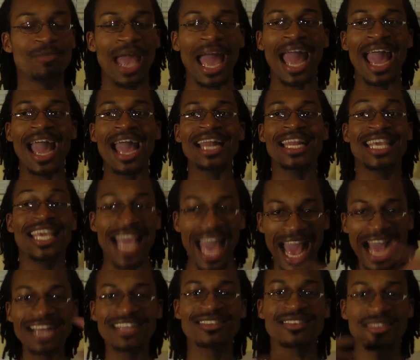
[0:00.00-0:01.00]
And he
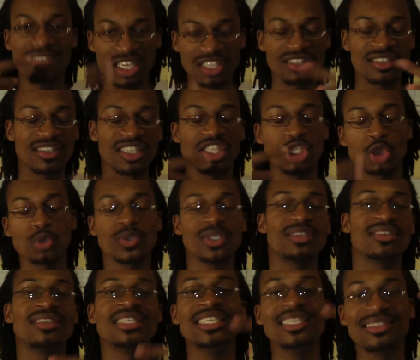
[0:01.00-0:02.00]
has
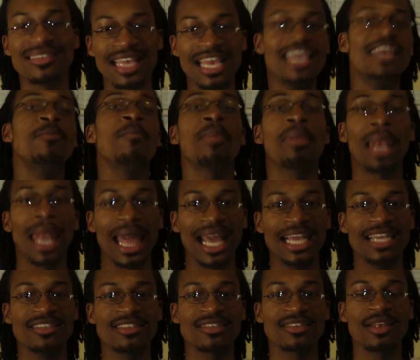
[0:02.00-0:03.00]
constituencies in
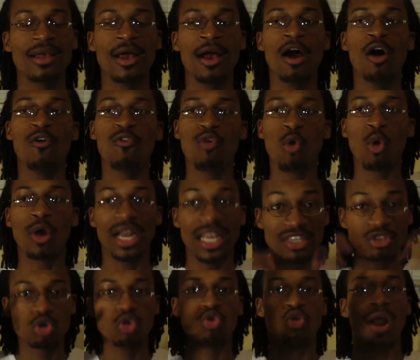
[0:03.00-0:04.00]
place for
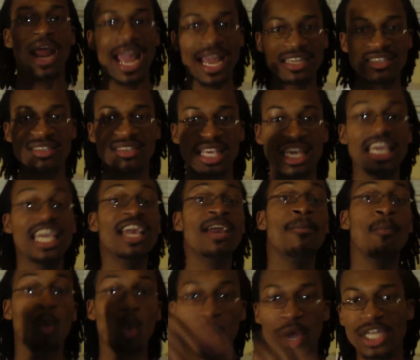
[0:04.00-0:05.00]
his grand
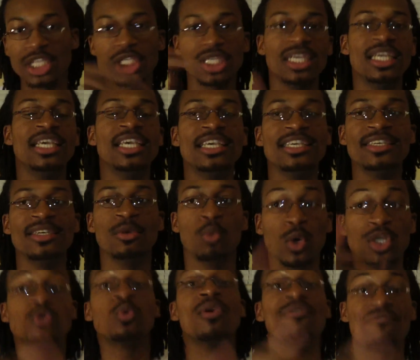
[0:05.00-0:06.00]
scheme, which
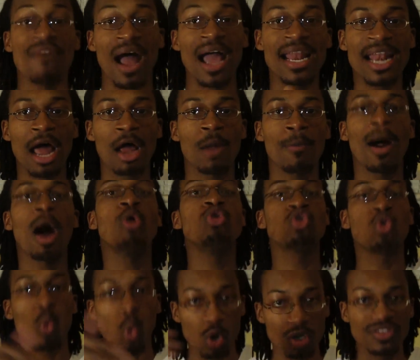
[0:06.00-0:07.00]
we find out about
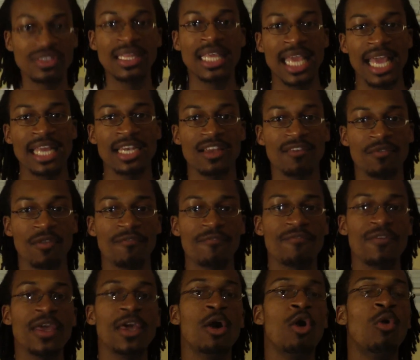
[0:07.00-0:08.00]
towards the end of the
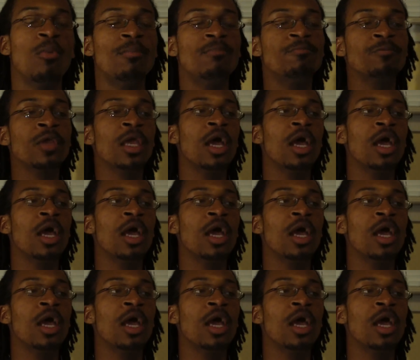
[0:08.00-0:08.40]
film.